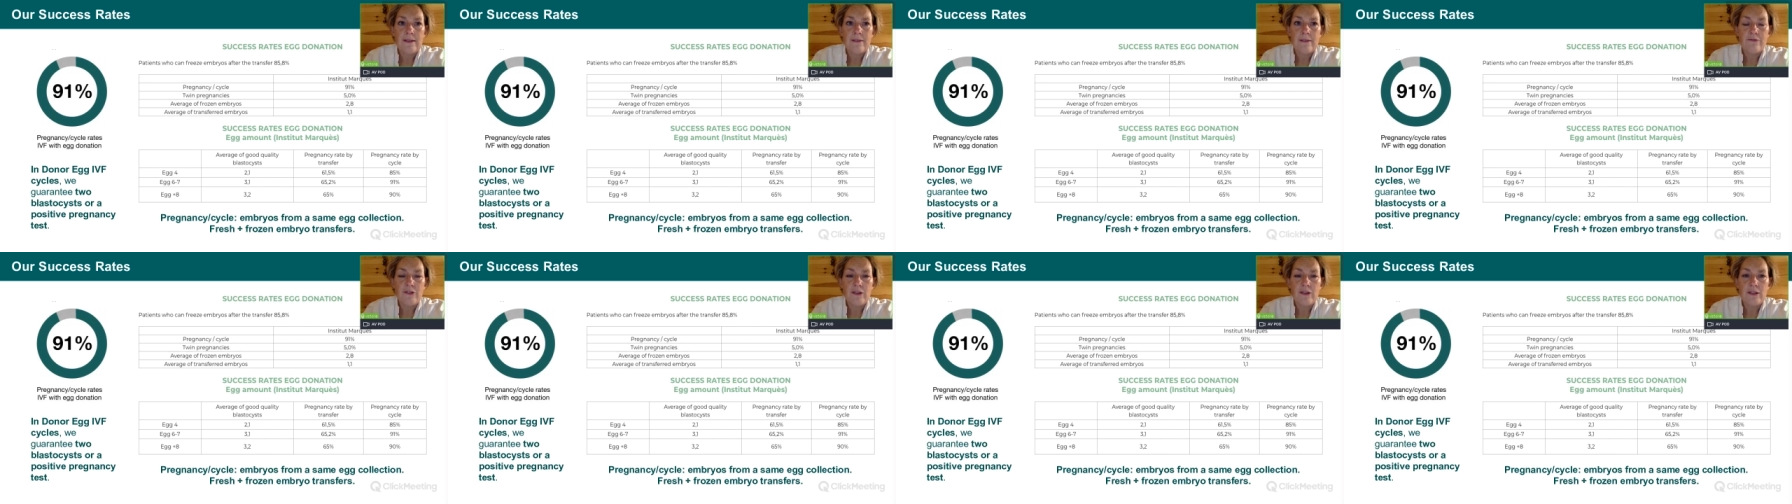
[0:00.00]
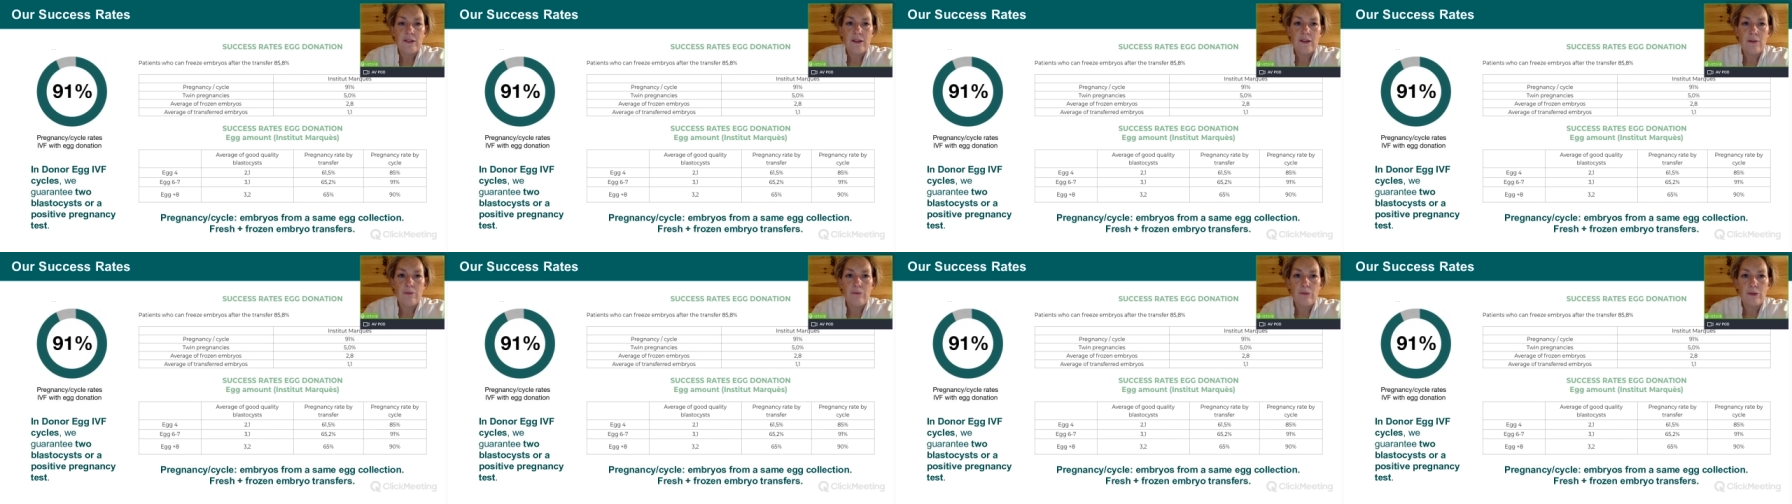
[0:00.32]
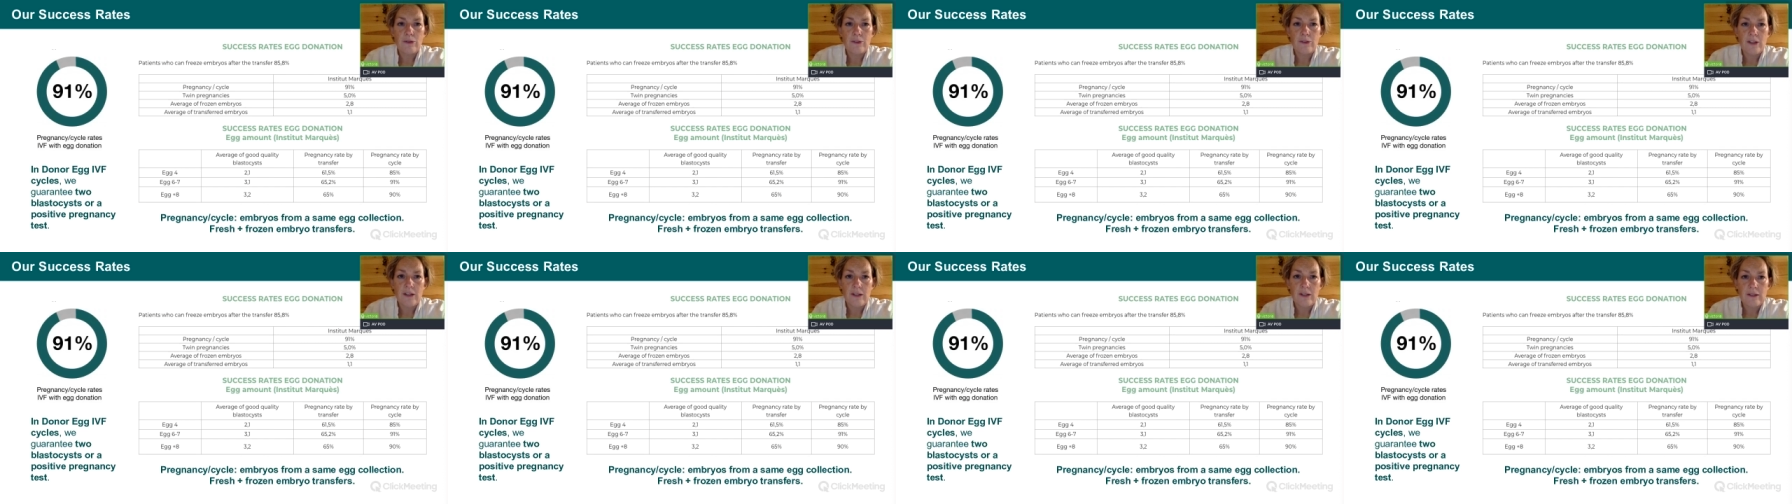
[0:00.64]
For
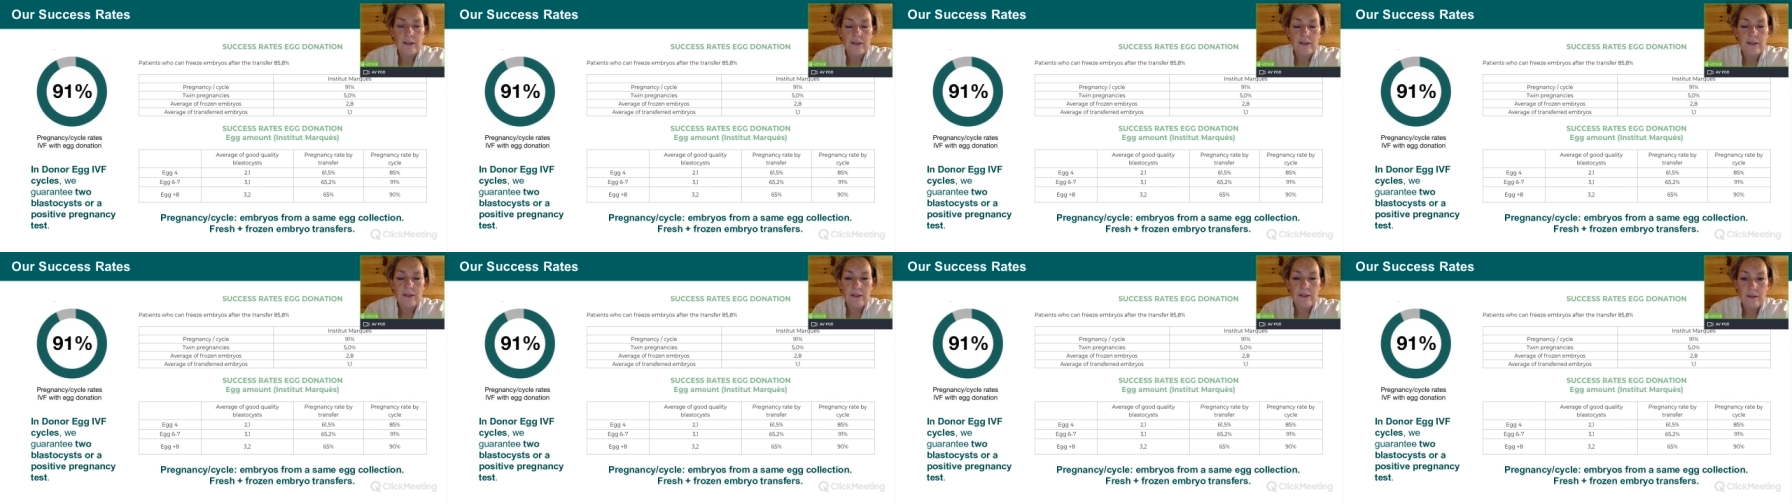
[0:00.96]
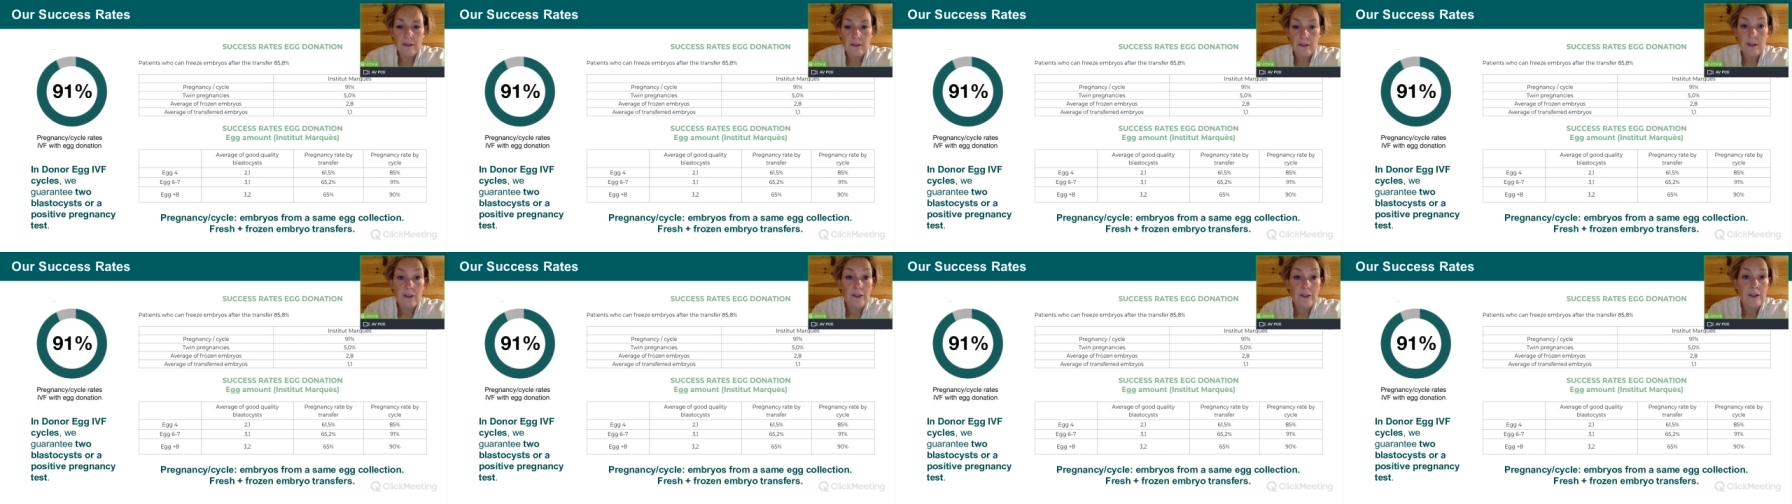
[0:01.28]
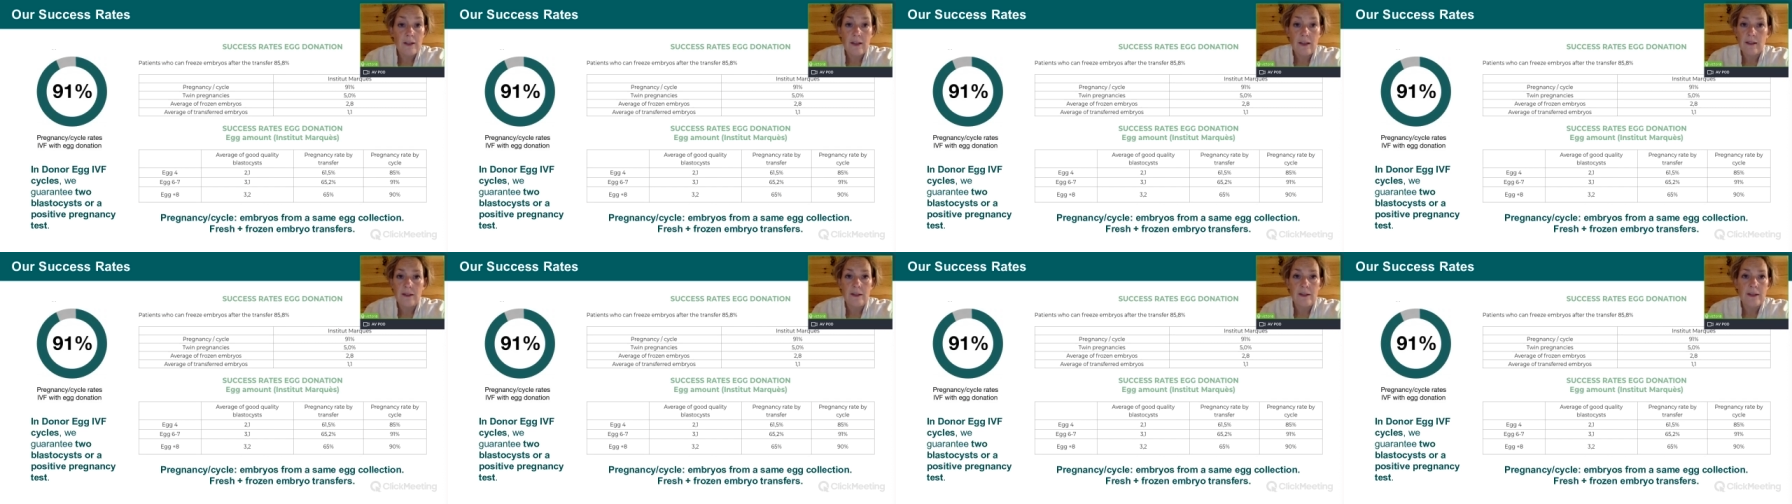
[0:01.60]
example, just
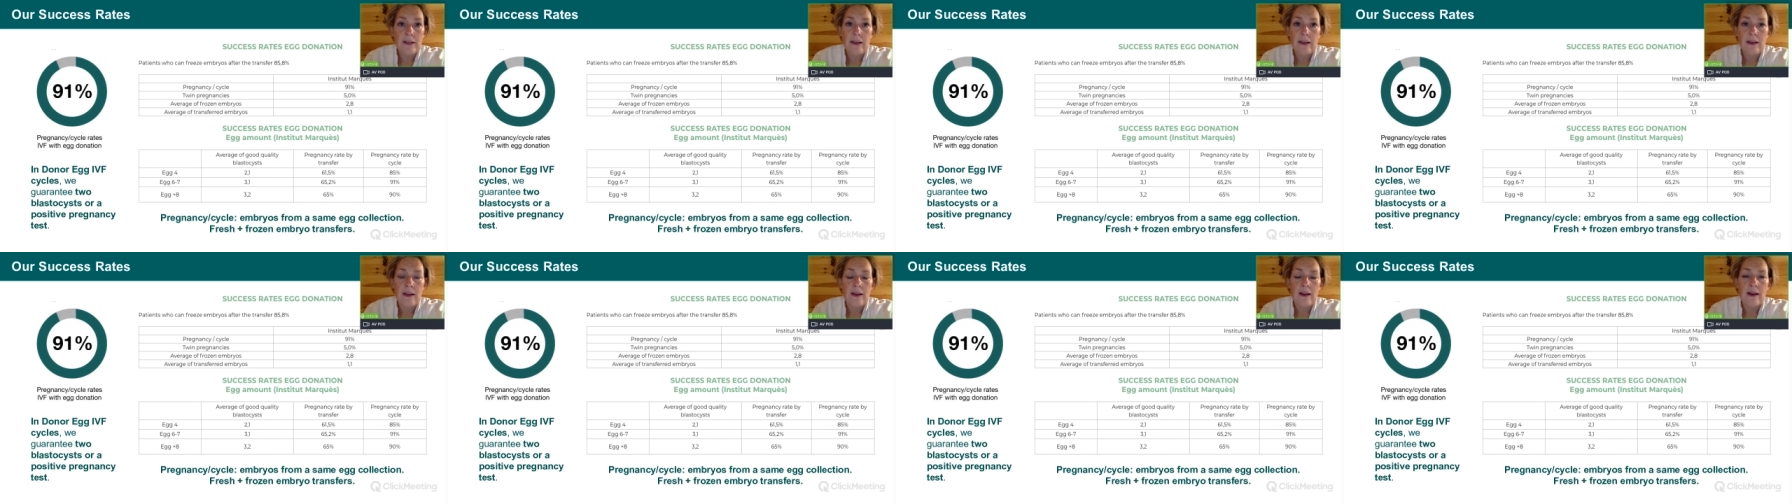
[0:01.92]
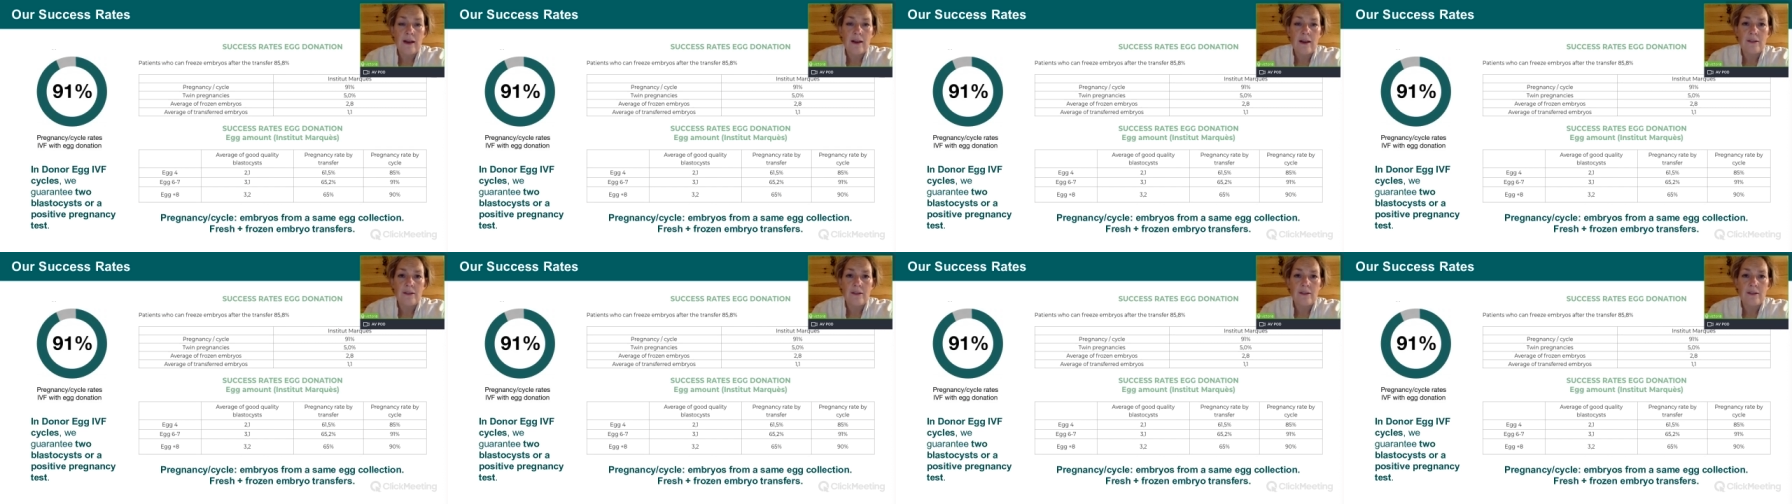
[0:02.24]
just the other day